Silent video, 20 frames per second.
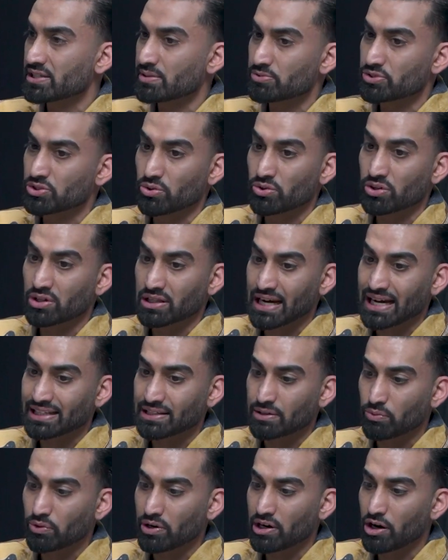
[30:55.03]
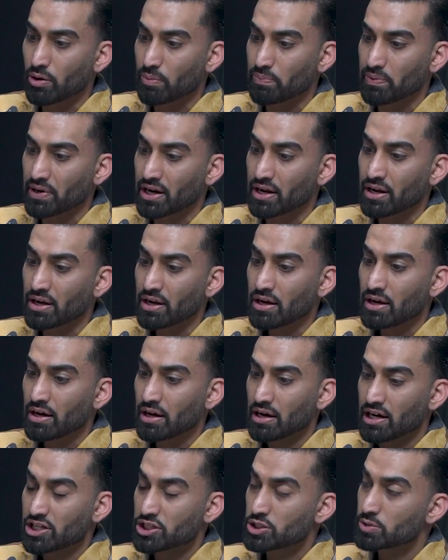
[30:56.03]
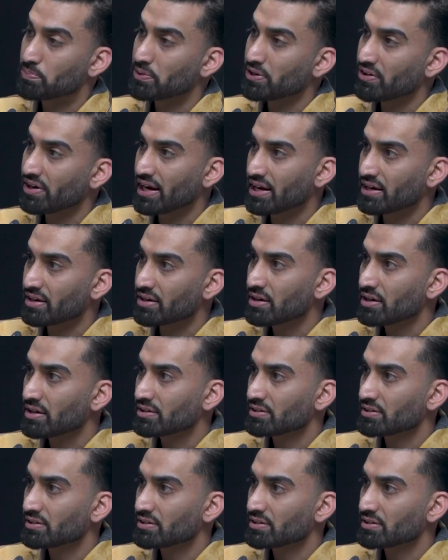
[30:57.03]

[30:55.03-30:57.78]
I'm so glad that we're helping spearhead